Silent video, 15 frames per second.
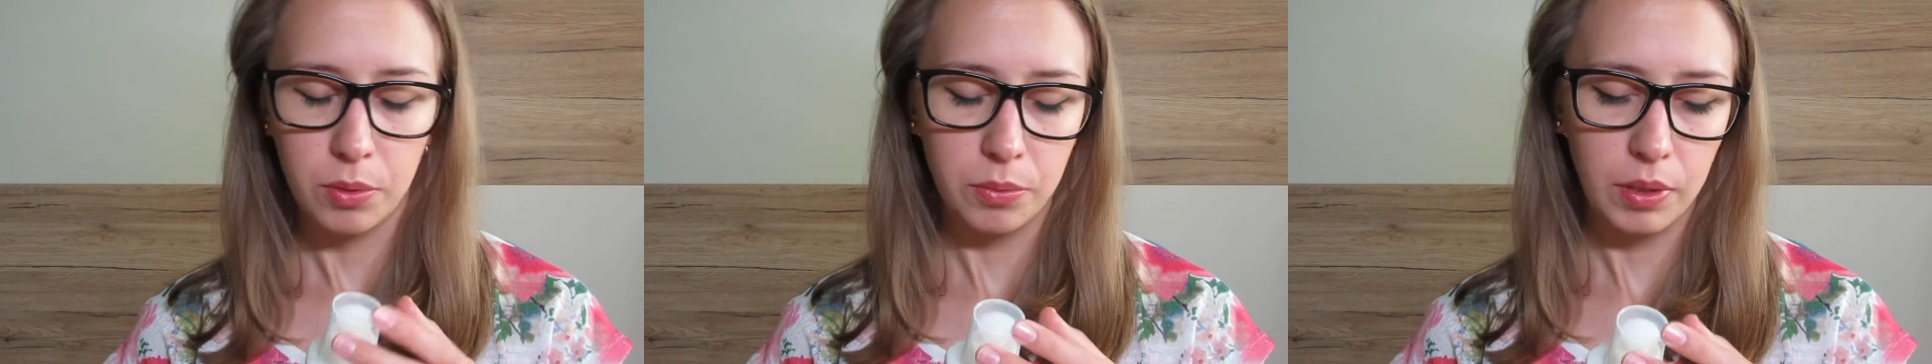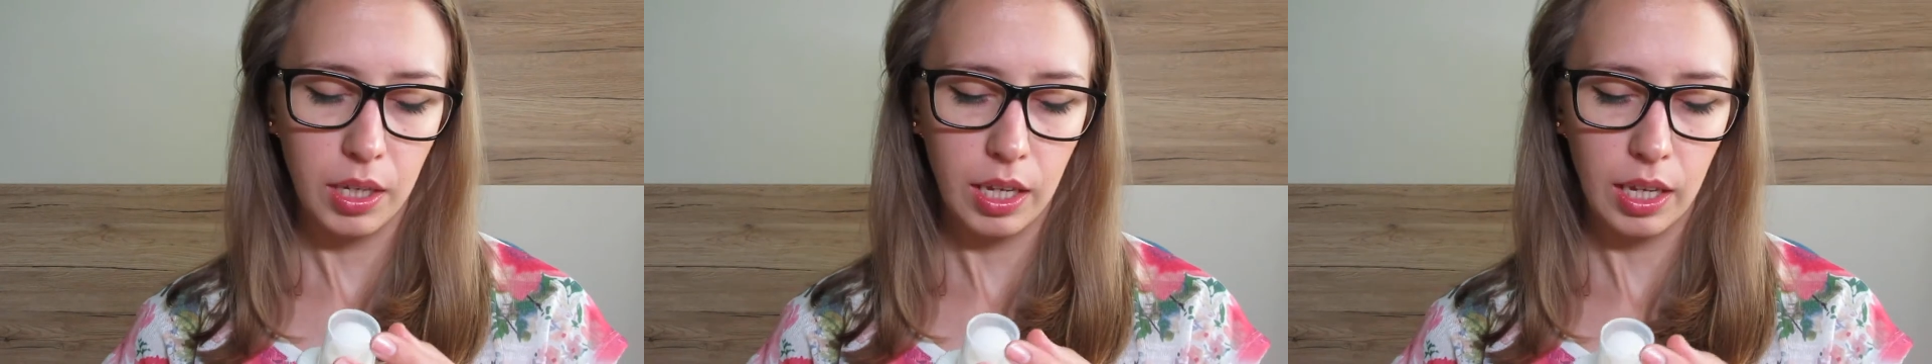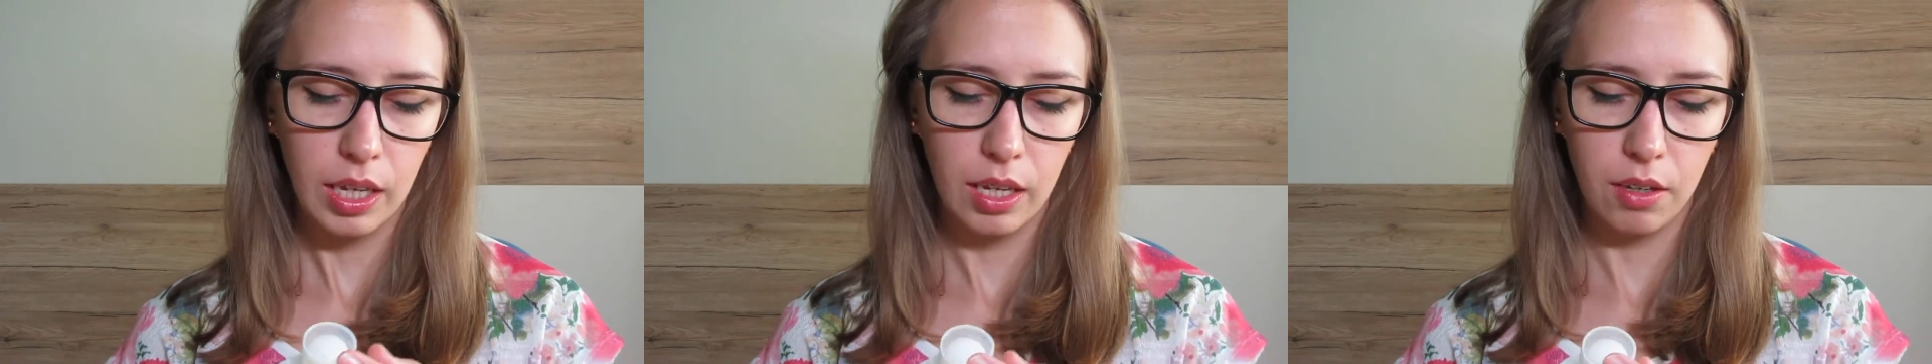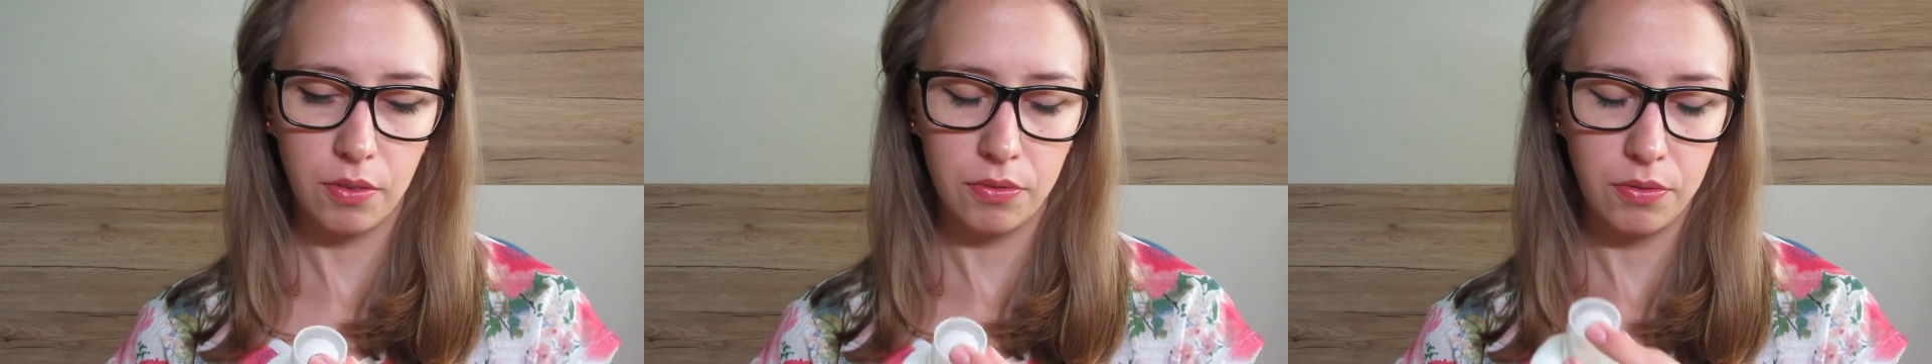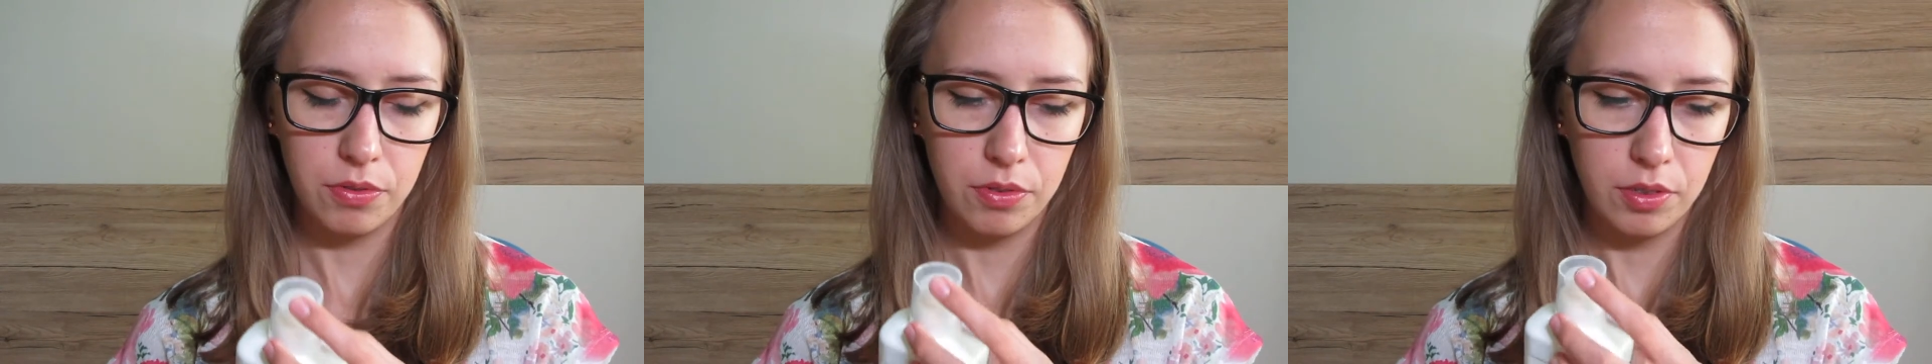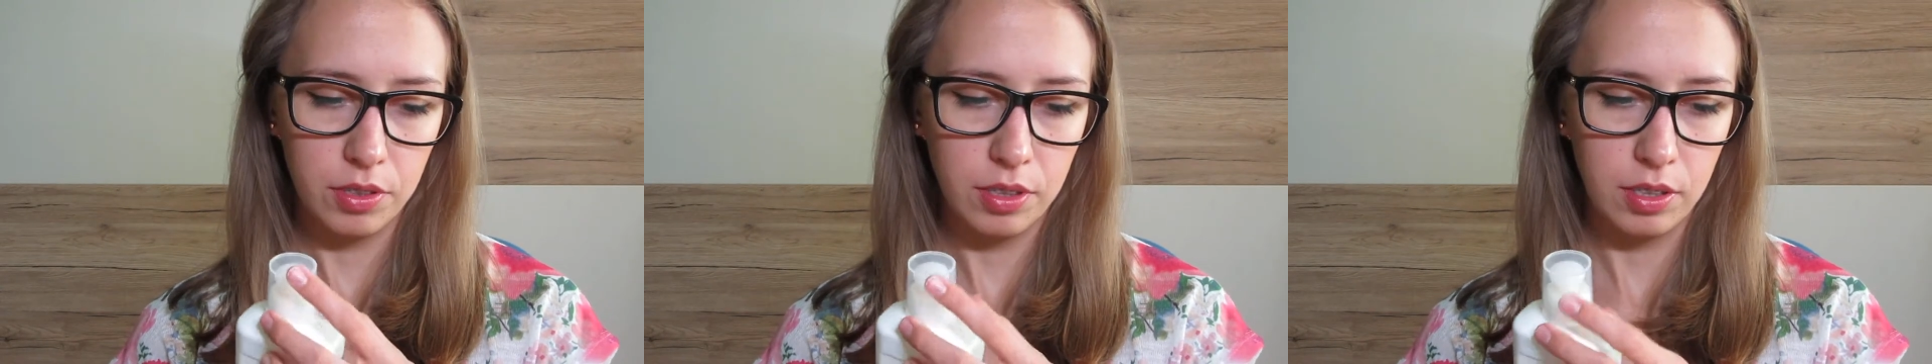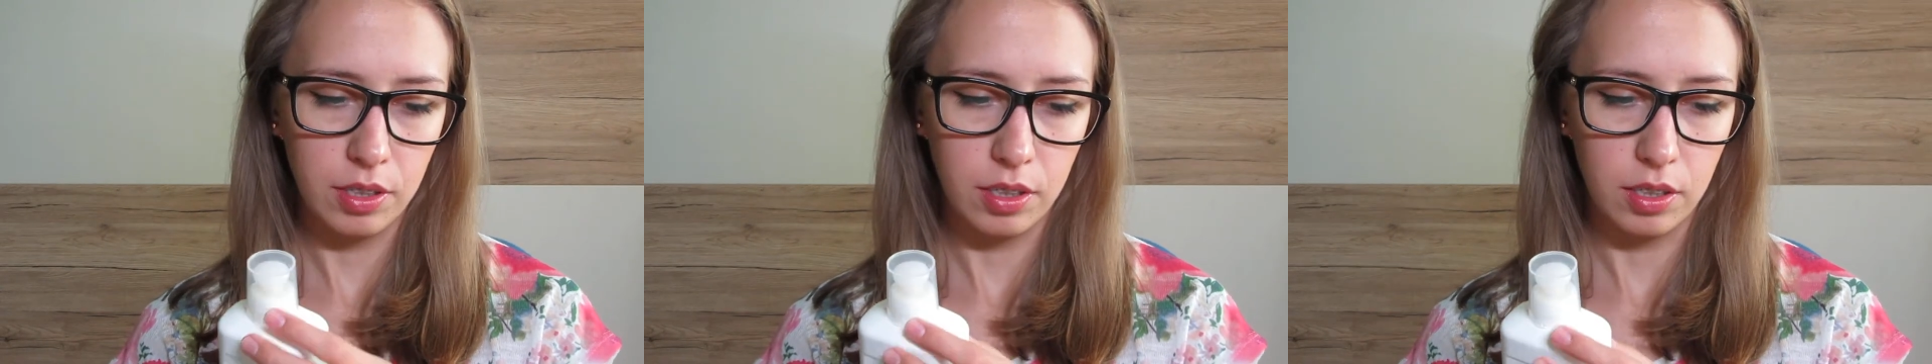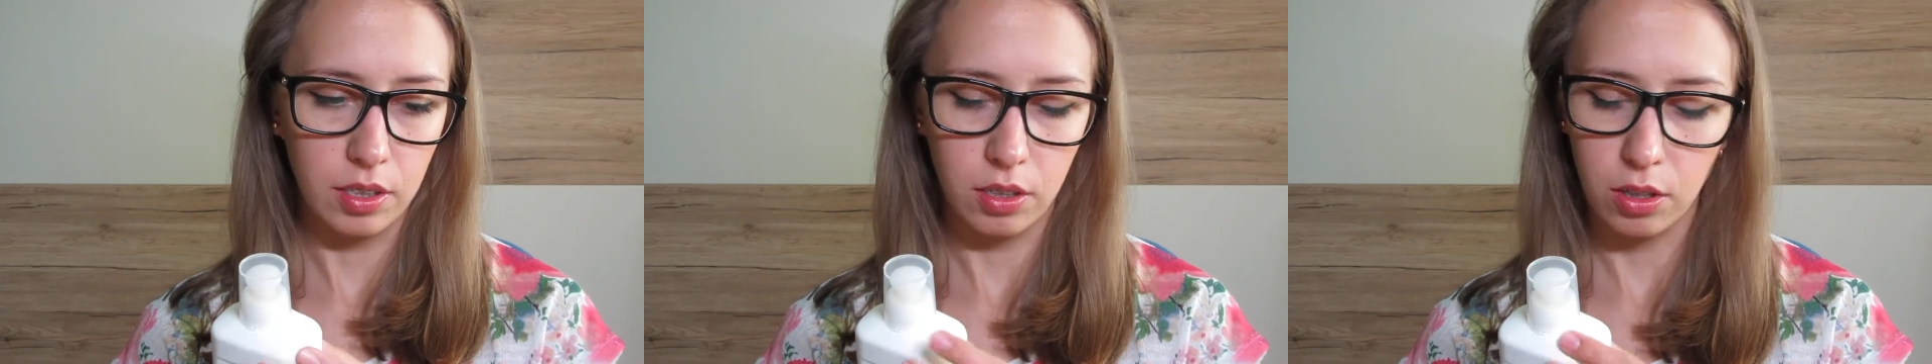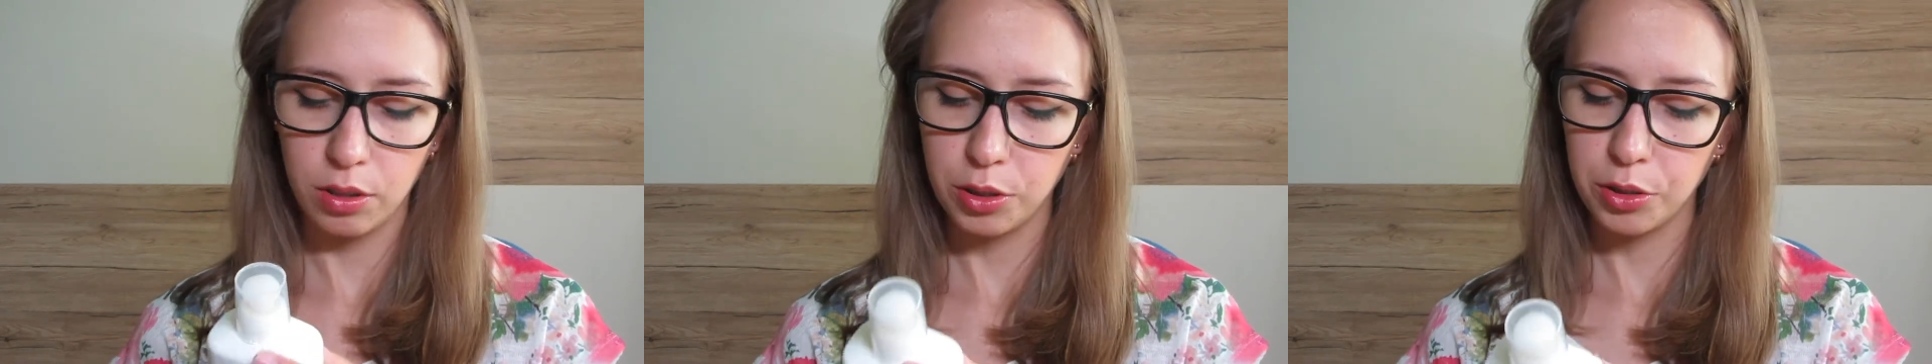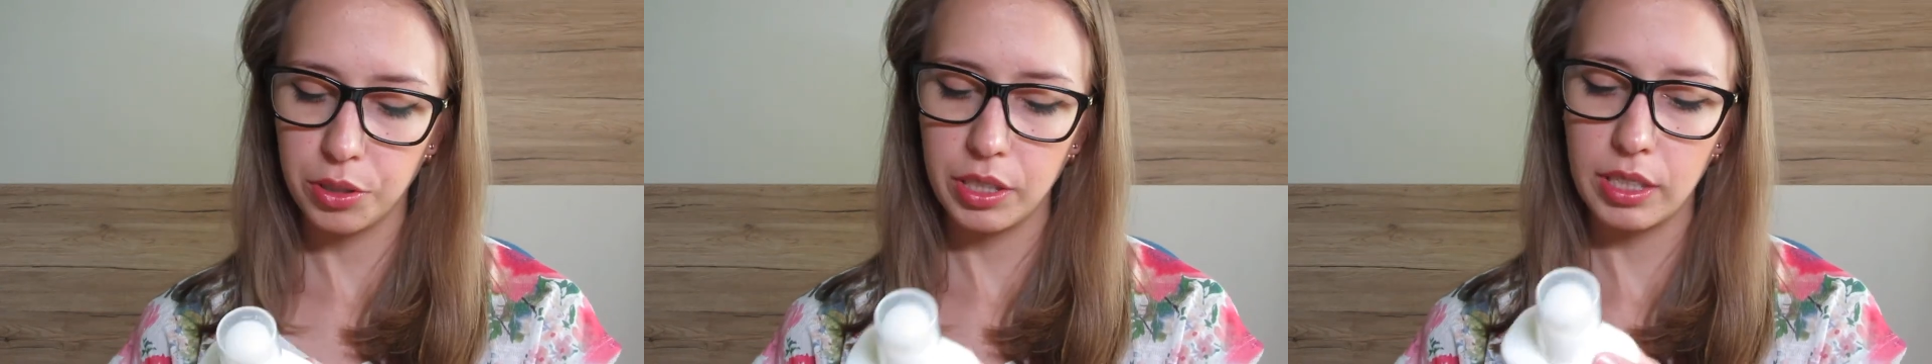what we have for the
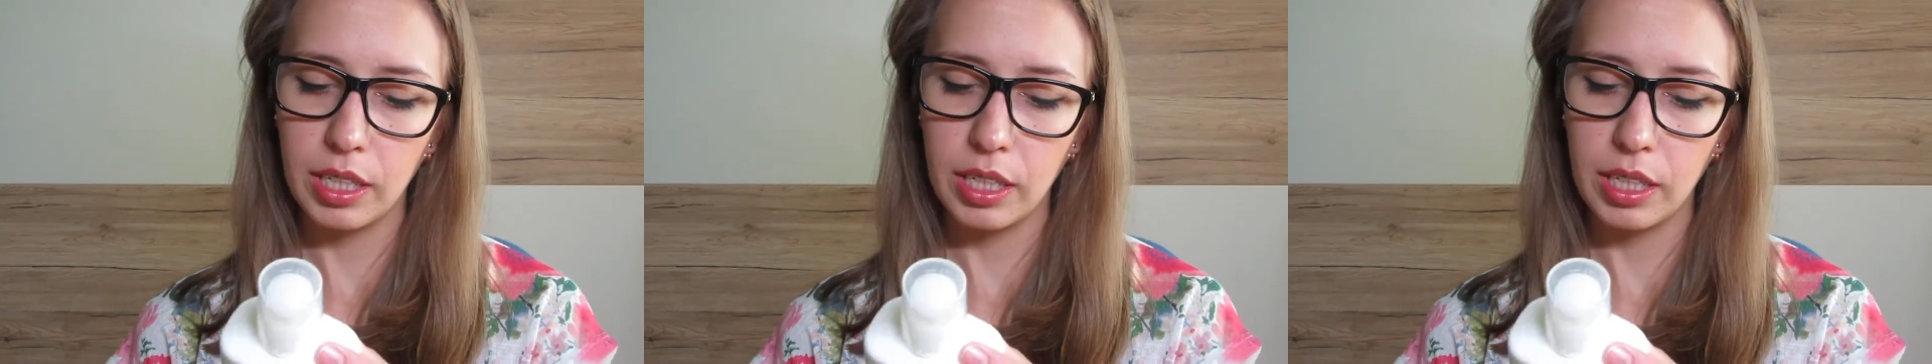laundry.